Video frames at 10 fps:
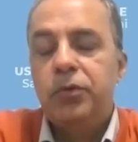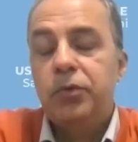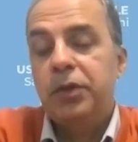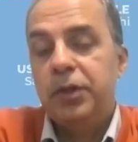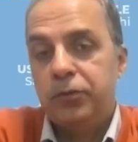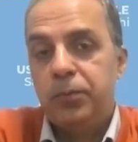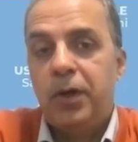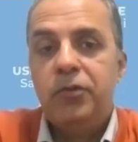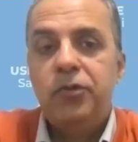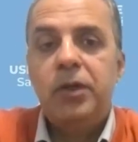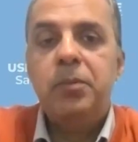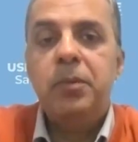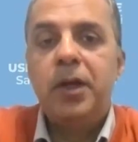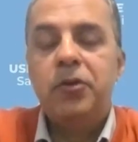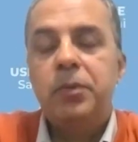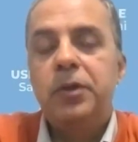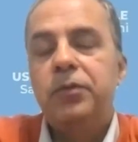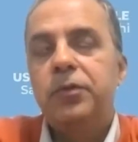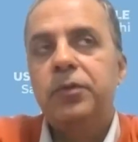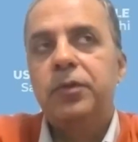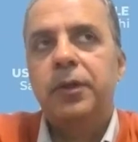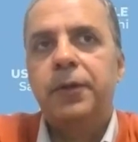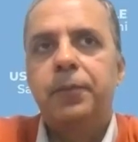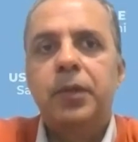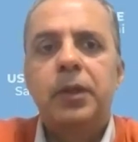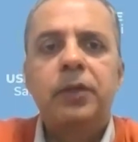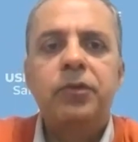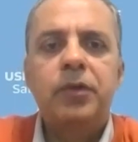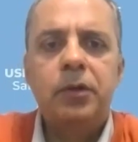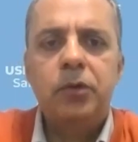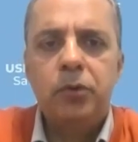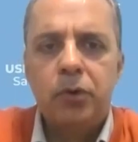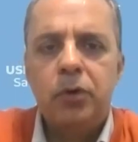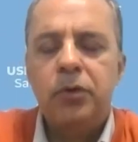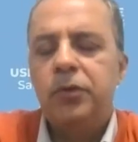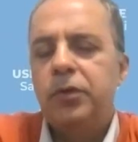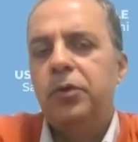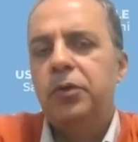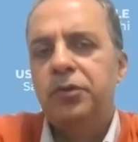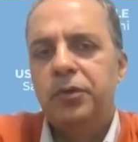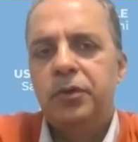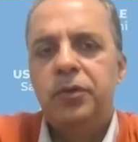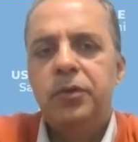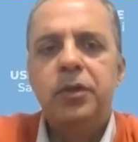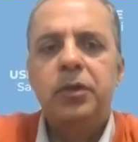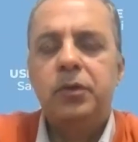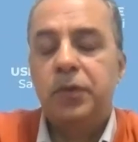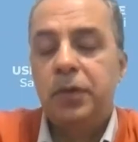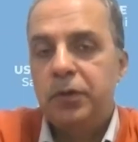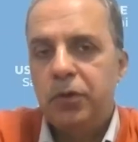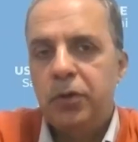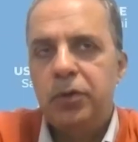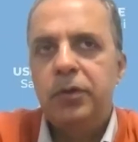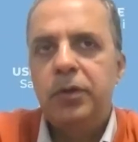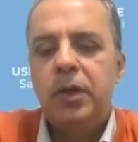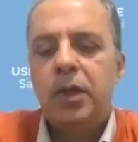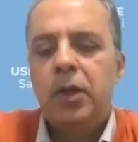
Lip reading: So yes, partially matched means, let's say neurology or surgery or radiology,